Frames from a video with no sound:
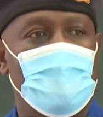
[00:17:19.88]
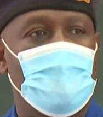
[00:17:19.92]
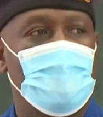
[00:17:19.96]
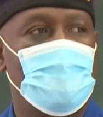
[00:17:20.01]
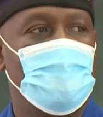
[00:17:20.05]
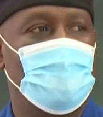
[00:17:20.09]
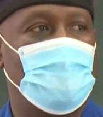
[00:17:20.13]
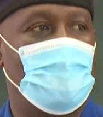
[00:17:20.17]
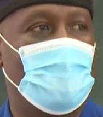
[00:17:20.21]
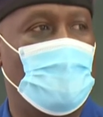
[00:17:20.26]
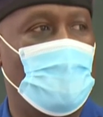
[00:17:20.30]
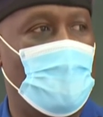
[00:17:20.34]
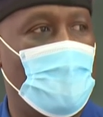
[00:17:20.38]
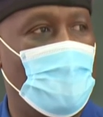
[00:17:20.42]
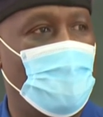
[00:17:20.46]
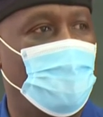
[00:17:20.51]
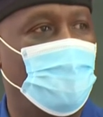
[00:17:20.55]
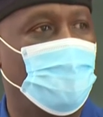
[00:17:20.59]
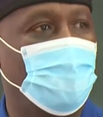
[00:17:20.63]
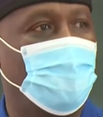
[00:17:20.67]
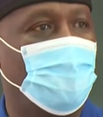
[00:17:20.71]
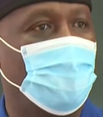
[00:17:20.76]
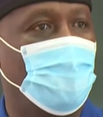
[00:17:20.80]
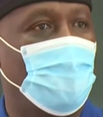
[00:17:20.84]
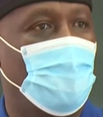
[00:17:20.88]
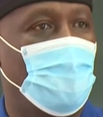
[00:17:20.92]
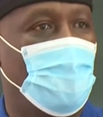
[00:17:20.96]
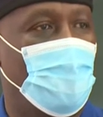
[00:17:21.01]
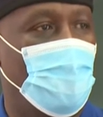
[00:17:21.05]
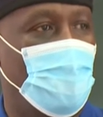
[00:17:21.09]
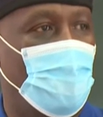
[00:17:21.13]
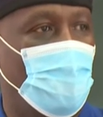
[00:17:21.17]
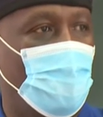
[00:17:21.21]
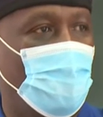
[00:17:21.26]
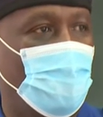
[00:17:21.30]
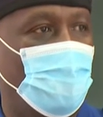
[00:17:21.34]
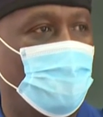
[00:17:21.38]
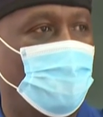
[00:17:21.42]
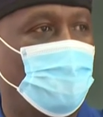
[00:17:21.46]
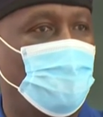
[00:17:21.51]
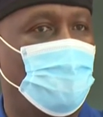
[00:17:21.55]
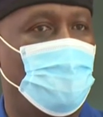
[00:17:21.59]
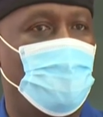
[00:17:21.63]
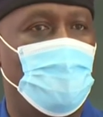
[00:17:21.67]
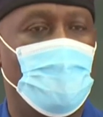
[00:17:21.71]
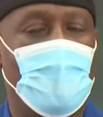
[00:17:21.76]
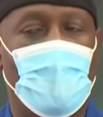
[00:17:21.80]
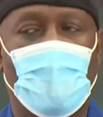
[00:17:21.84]
the life of
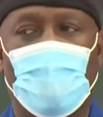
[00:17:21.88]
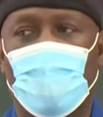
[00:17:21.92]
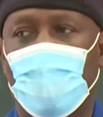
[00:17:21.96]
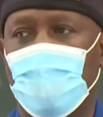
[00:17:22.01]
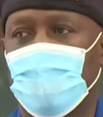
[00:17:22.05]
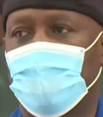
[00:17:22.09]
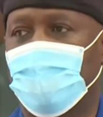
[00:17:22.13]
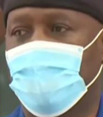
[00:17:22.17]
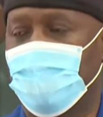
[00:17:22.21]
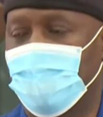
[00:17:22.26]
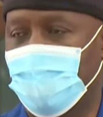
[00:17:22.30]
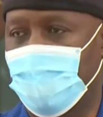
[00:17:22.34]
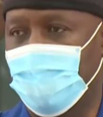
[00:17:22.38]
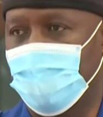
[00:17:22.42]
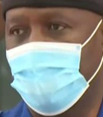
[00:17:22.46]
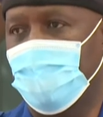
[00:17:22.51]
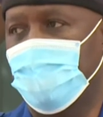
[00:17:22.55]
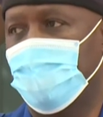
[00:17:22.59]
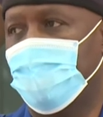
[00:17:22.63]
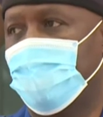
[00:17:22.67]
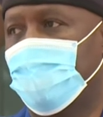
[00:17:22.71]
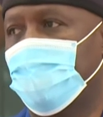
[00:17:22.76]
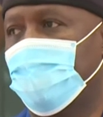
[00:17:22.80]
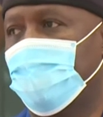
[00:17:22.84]
the other citizens.